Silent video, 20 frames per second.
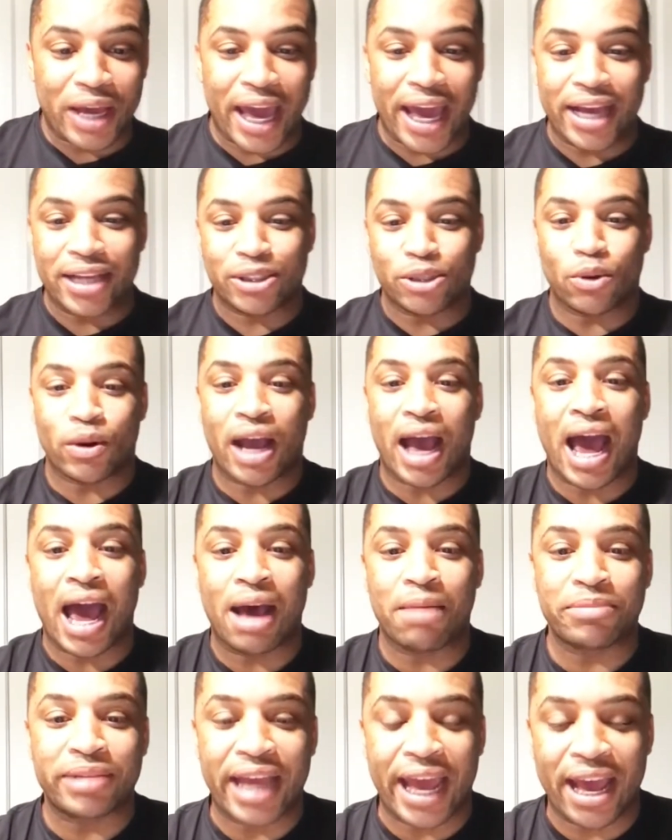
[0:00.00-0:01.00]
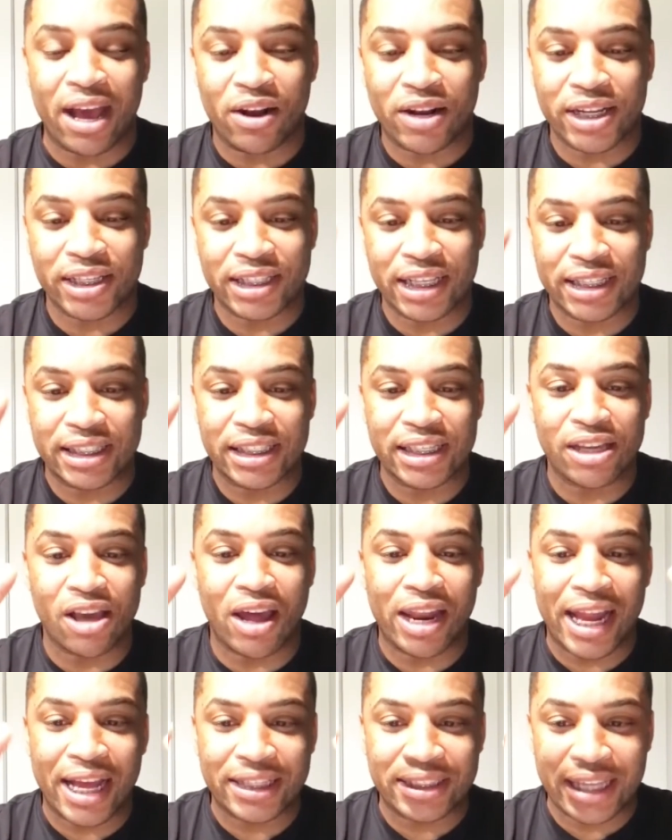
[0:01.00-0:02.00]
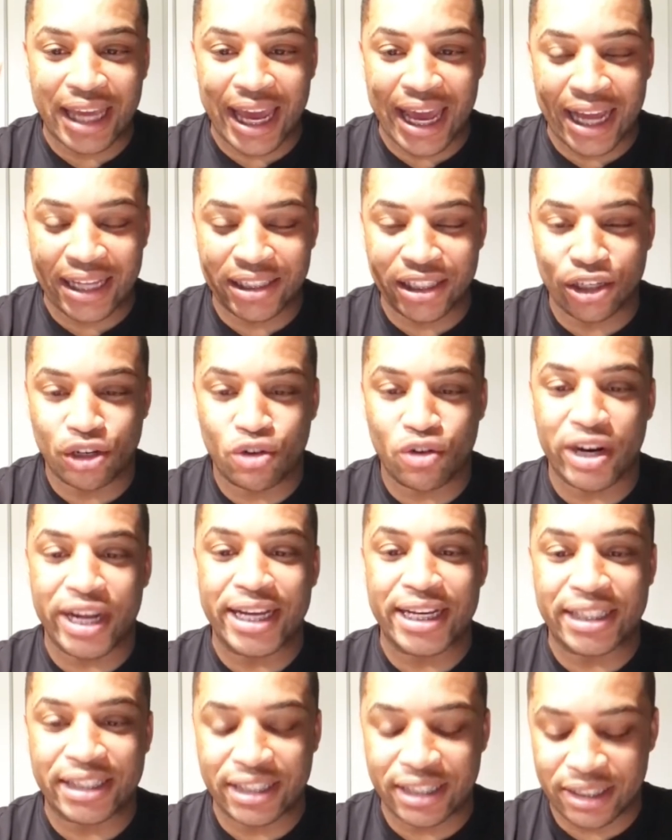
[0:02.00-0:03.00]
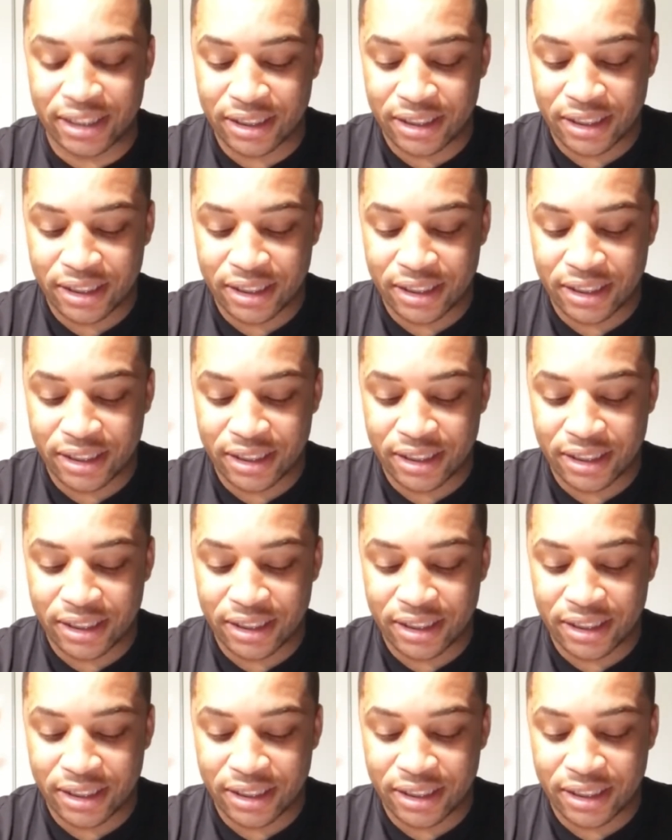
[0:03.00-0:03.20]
So calm down, because I see y'all out there acting crazy,